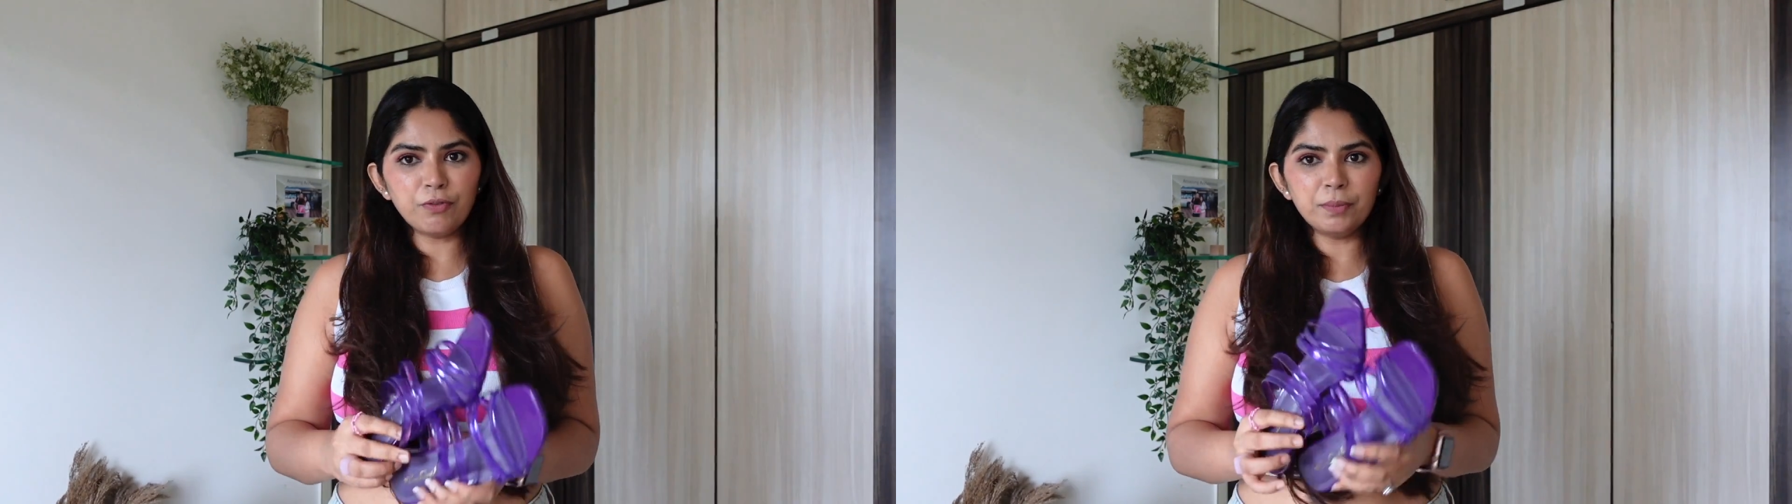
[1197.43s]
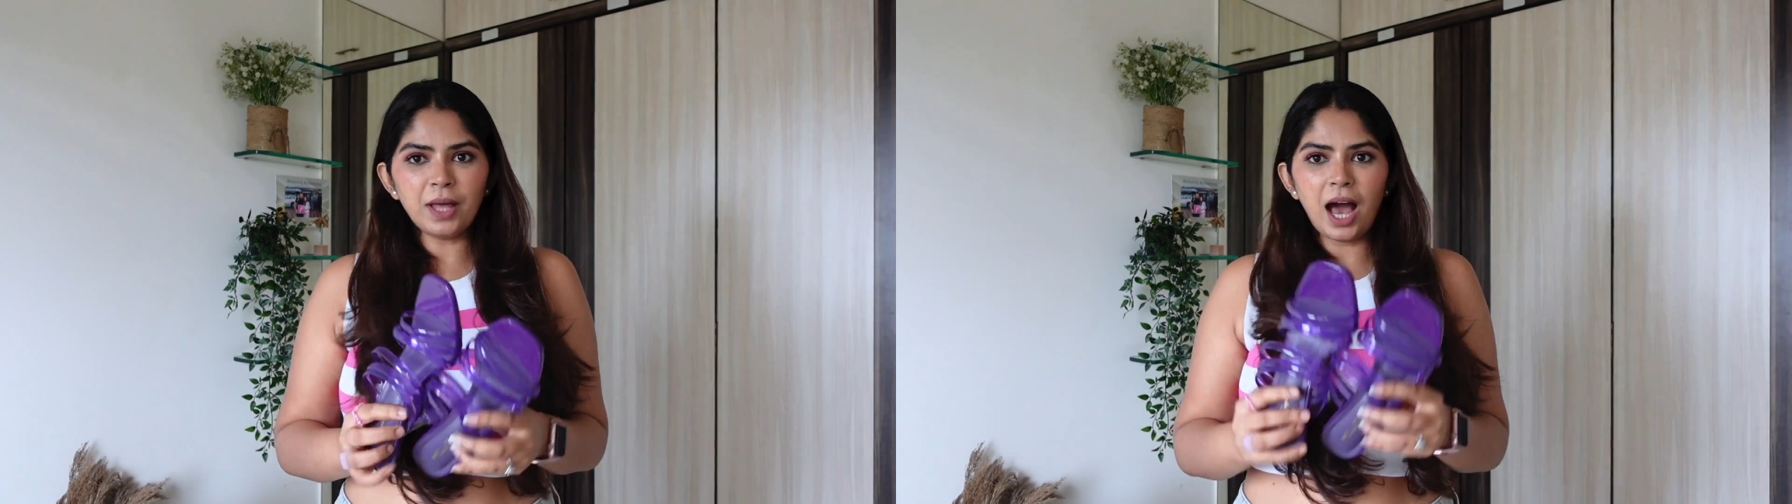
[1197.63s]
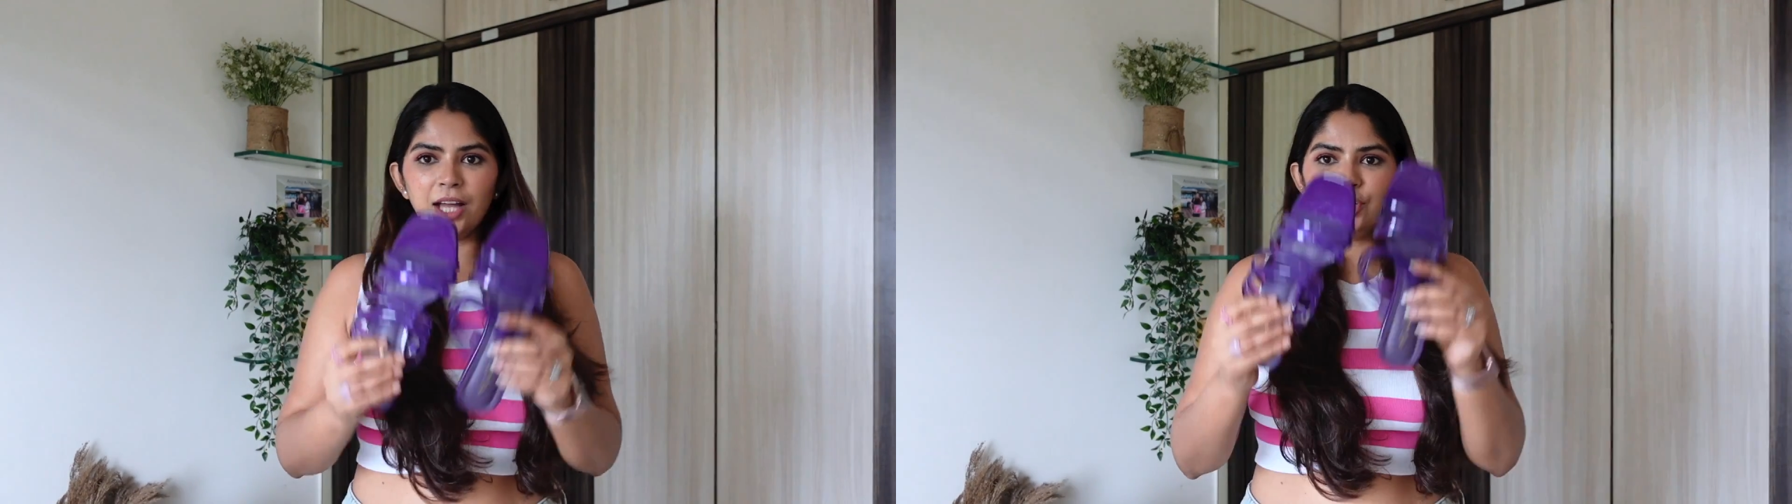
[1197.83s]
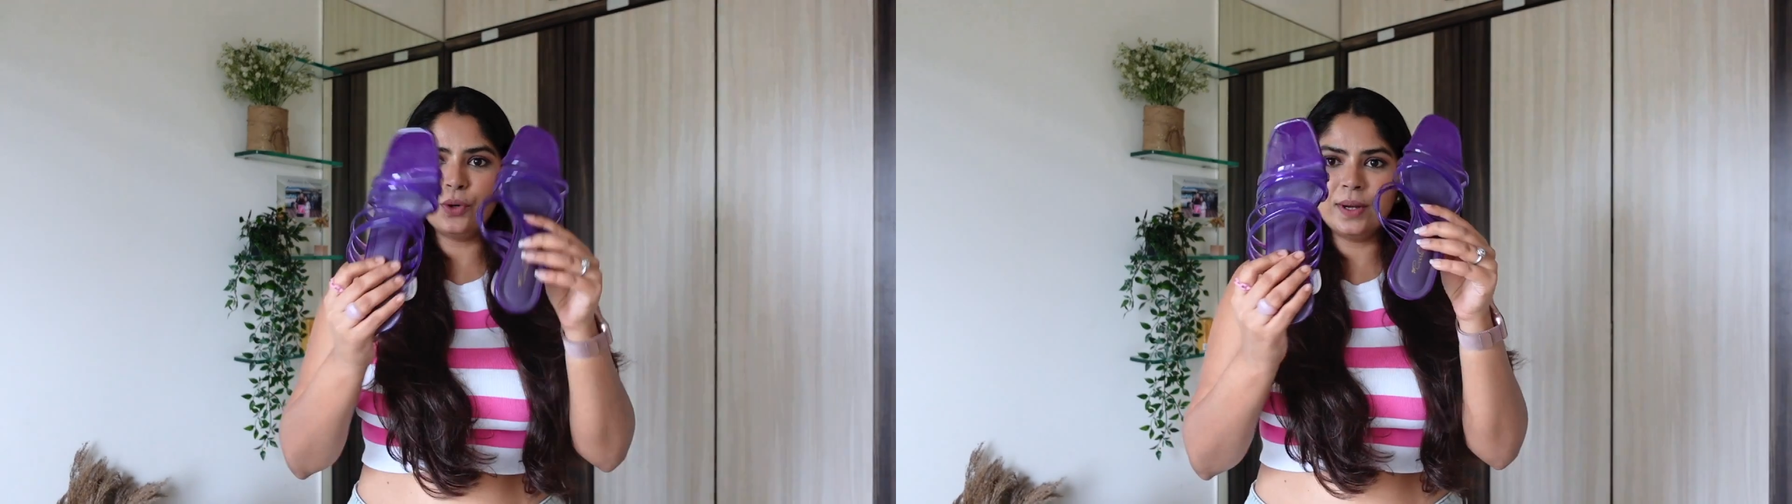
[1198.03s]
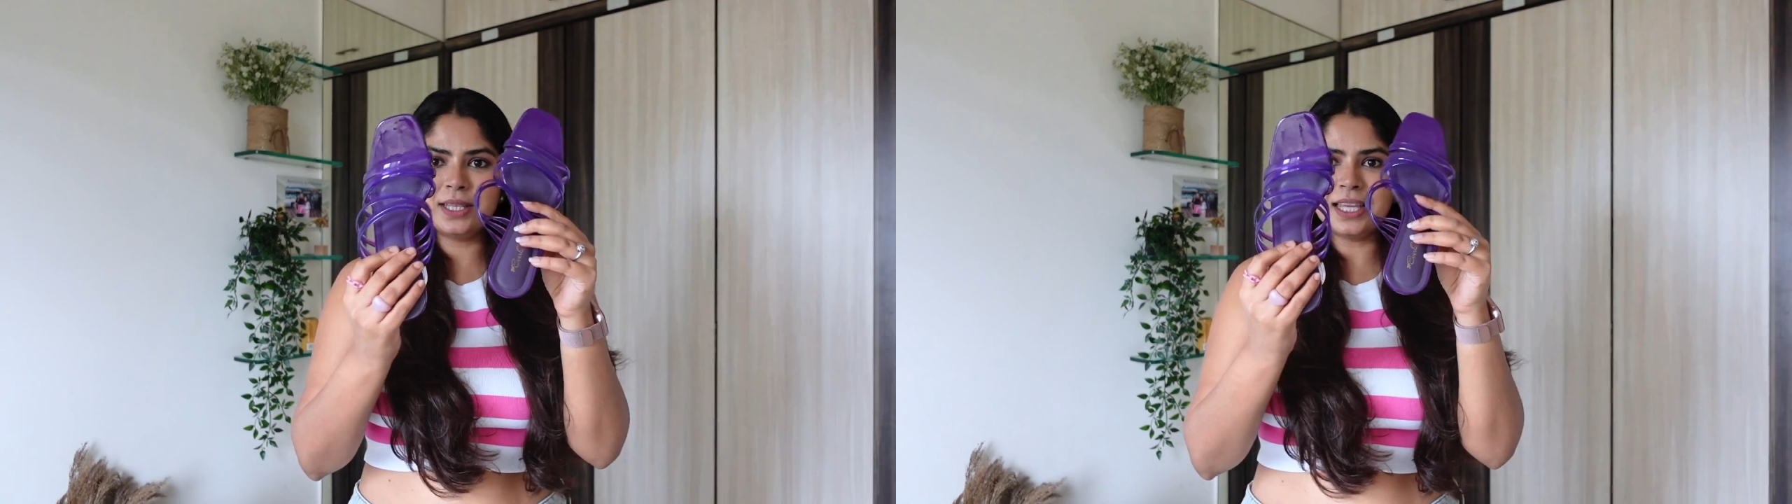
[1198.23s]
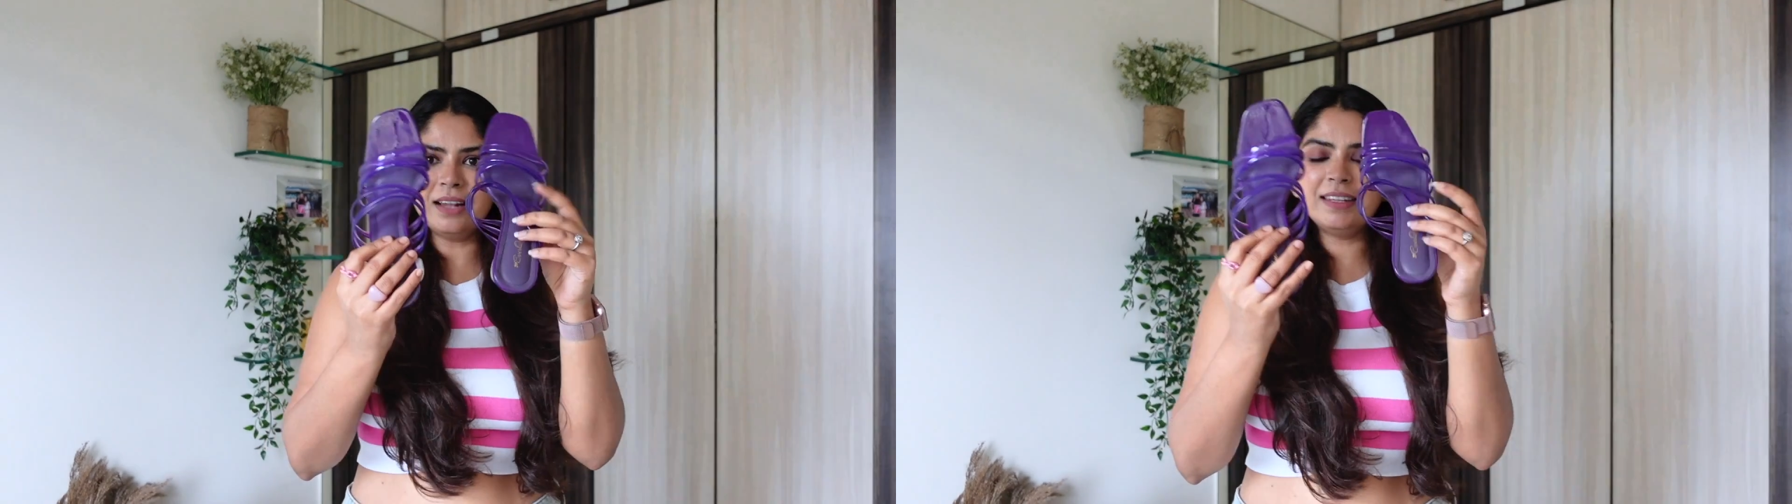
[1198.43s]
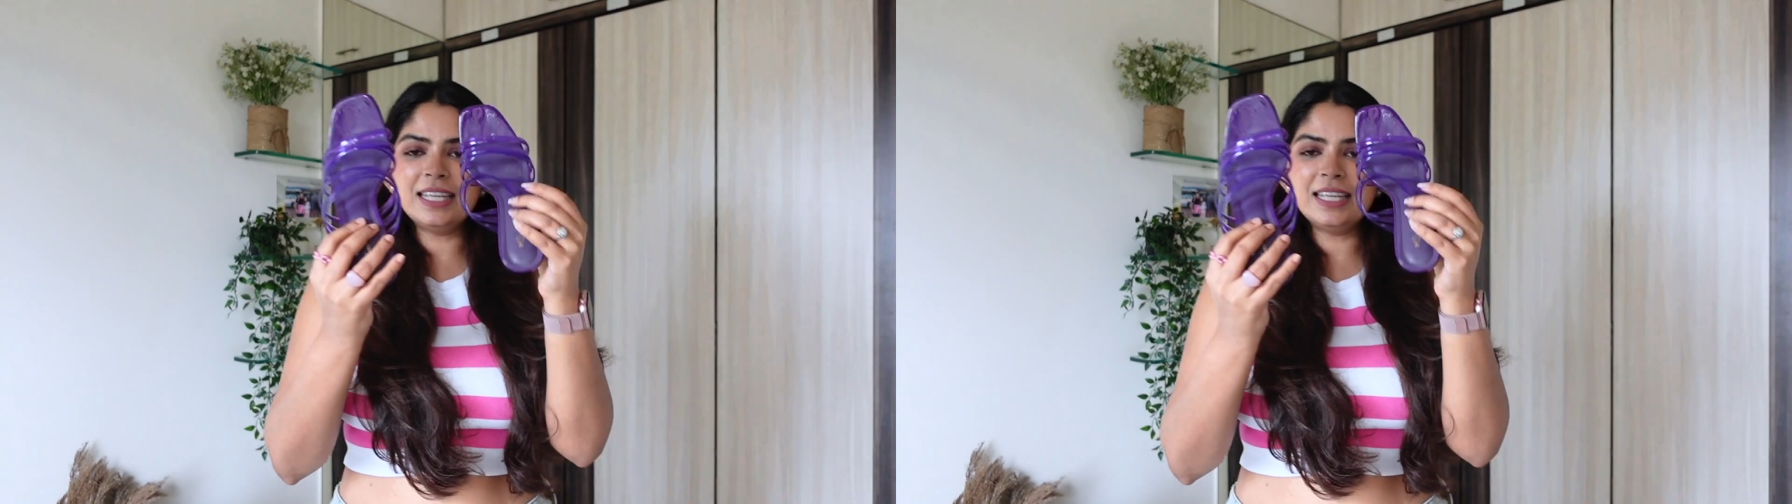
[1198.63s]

from the Ajio itself.